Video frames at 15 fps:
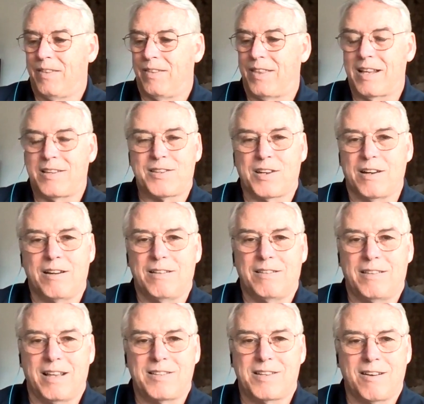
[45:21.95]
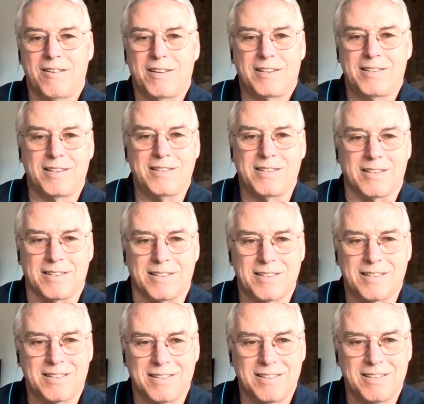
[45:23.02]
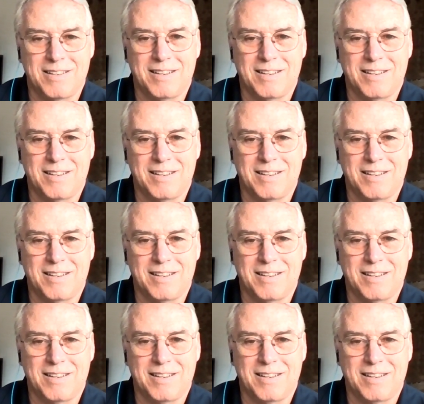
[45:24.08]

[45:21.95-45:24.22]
that's our existence.